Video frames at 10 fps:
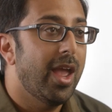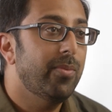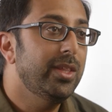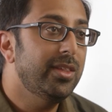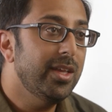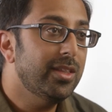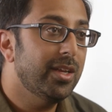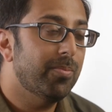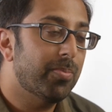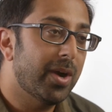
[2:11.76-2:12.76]
And we think
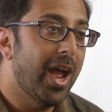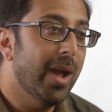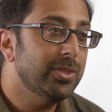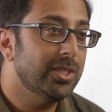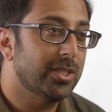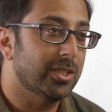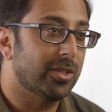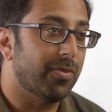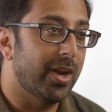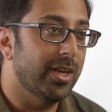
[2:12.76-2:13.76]
that perhaps in
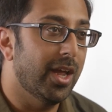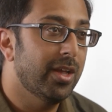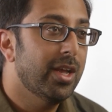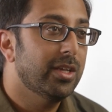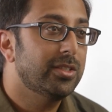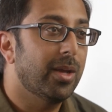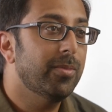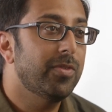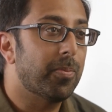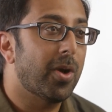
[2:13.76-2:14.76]
schizophrenia, some
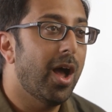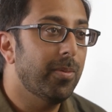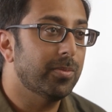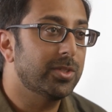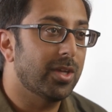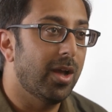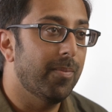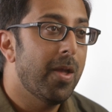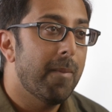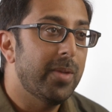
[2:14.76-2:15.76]
of the problems
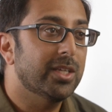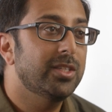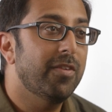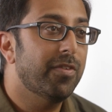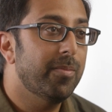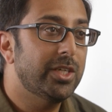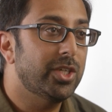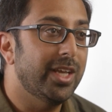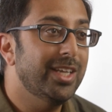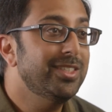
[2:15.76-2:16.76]
come because
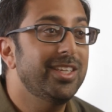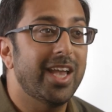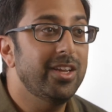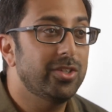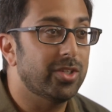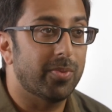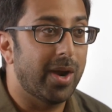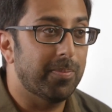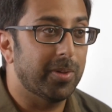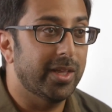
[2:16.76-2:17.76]
information isn't getting to the
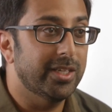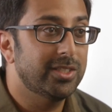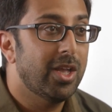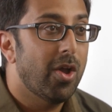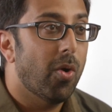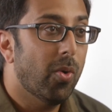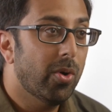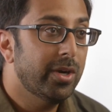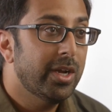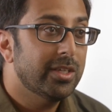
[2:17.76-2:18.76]
right place,
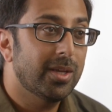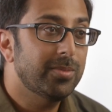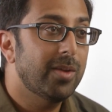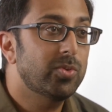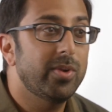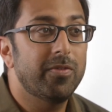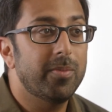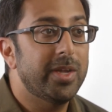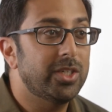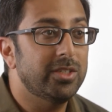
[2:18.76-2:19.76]
or sometimes when
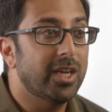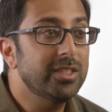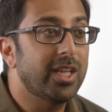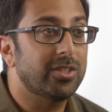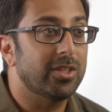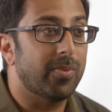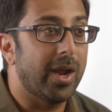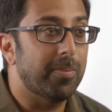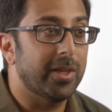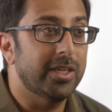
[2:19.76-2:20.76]
information does get to the
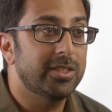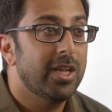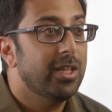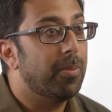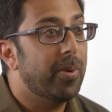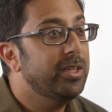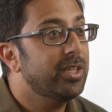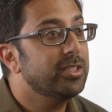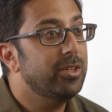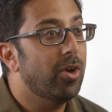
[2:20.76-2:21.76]
right place, the brain
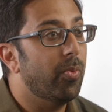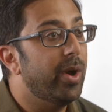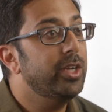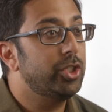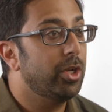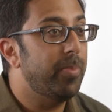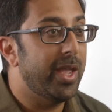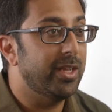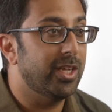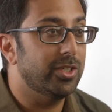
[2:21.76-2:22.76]
doesn't know what it should
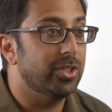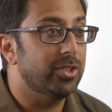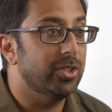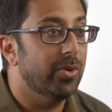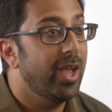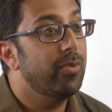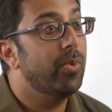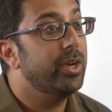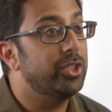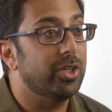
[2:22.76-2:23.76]
pay attention to and
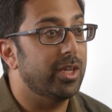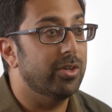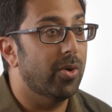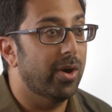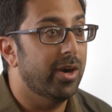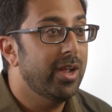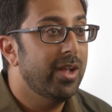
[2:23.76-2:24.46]
what it should ignore.